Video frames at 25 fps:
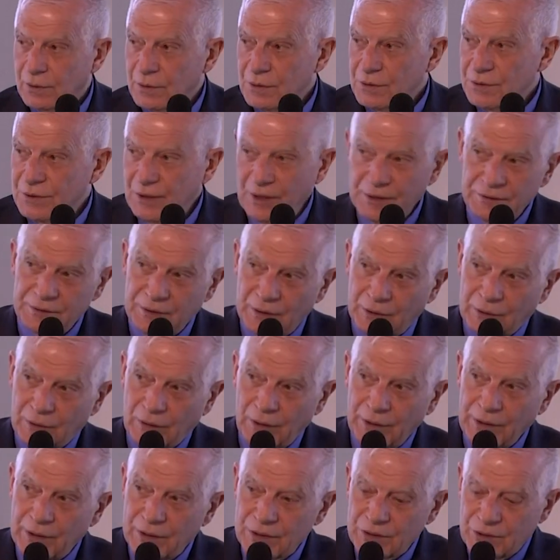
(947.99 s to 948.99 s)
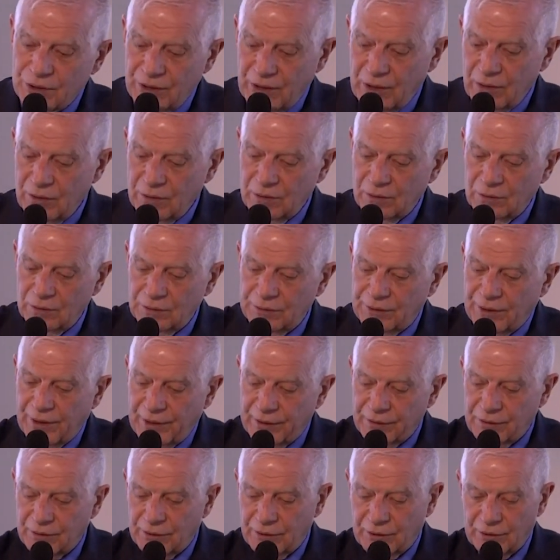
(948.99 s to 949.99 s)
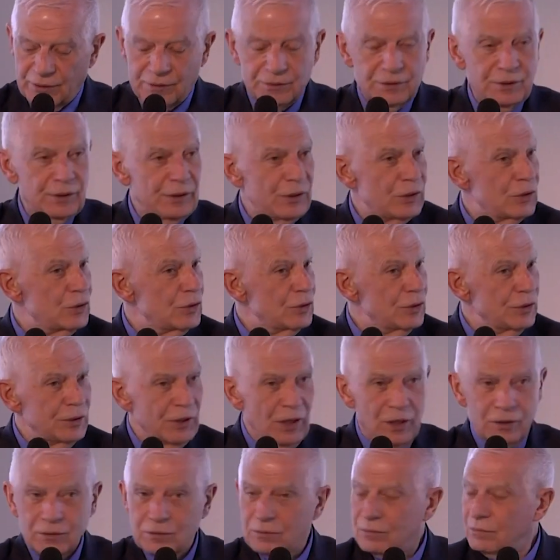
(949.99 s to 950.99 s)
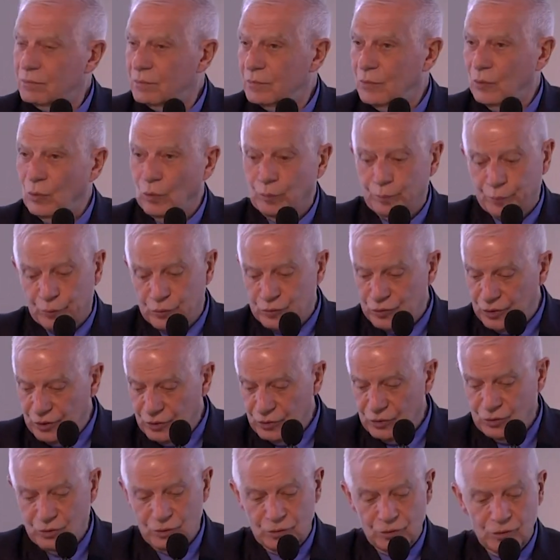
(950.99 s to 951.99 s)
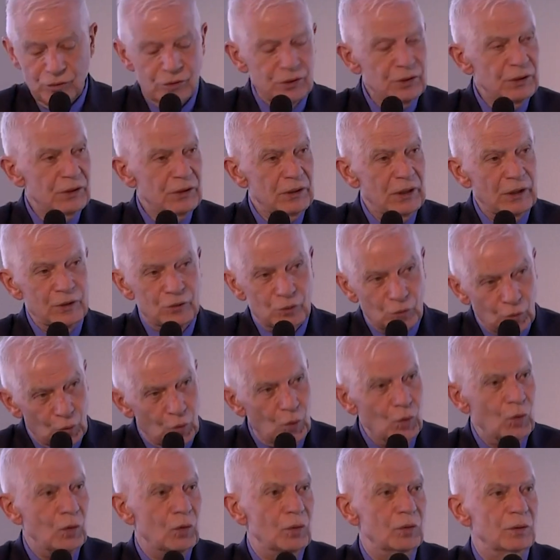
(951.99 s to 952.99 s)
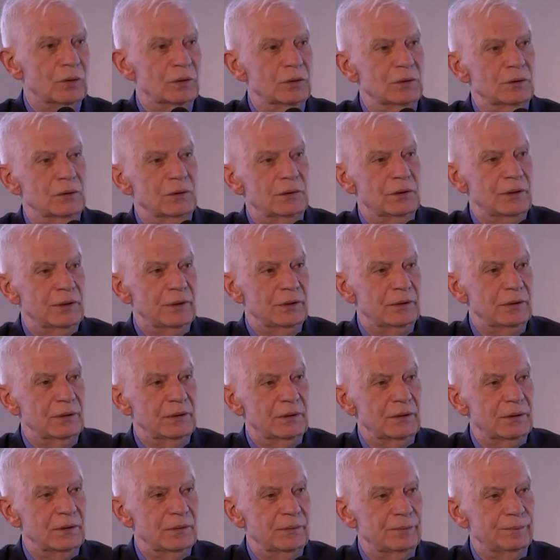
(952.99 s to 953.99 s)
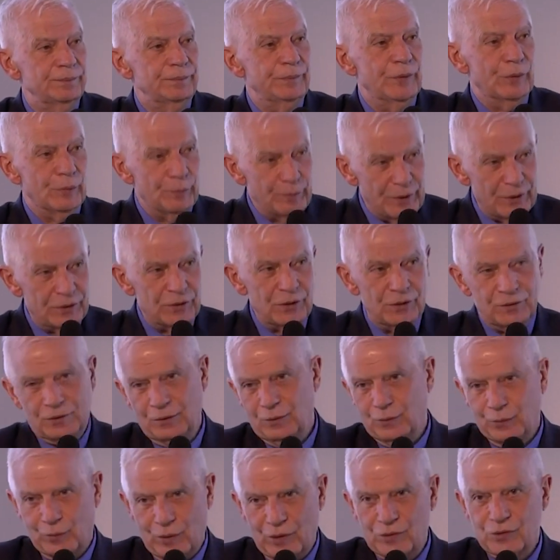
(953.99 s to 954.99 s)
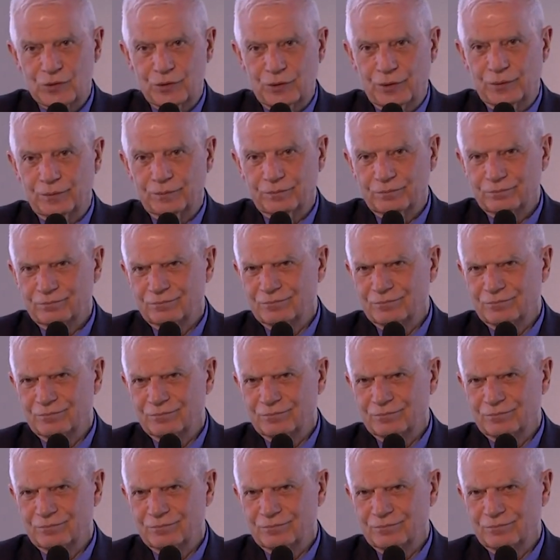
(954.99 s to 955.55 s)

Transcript: sent a clear signal that uh, there is not opposition at all permitted in Russia.